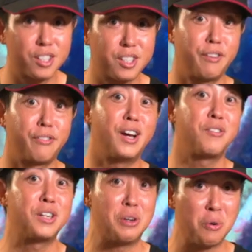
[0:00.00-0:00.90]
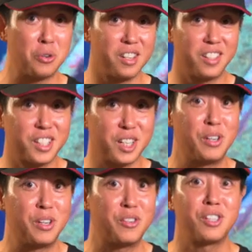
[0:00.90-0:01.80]
stuff down in the ocean and take
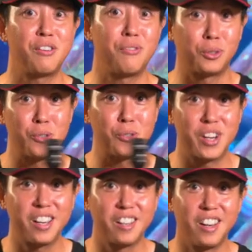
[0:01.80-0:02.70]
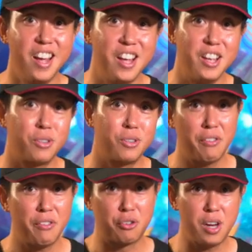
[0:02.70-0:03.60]
some interesting photos, right? So they
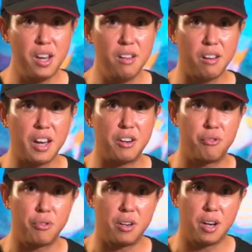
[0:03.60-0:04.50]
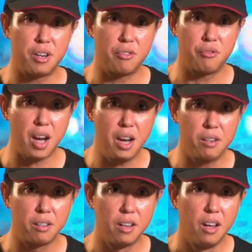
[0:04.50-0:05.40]
have a green and a
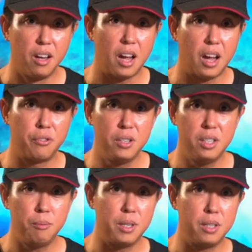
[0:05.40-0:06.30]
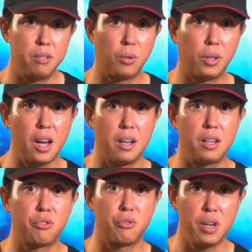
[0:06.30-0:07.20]
red. I've only been looking at
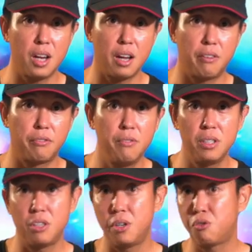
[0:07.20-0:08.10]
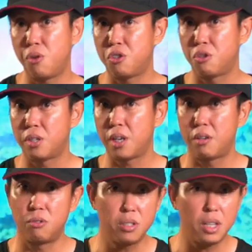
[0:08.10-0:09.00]
the green. Even during trade shows,
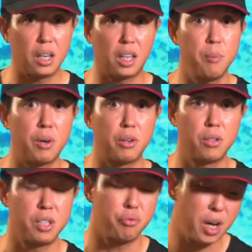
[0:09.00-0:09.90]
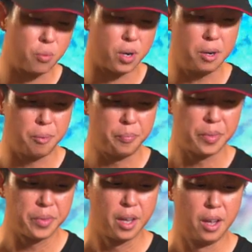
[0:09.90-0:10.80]
I don't think I came across the red one.
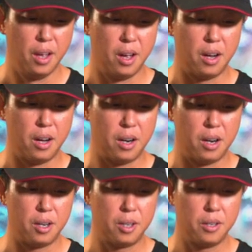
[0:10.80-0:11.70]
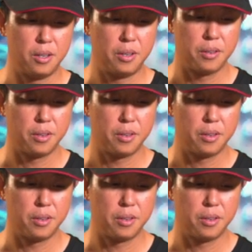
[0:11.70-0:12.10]
Oh,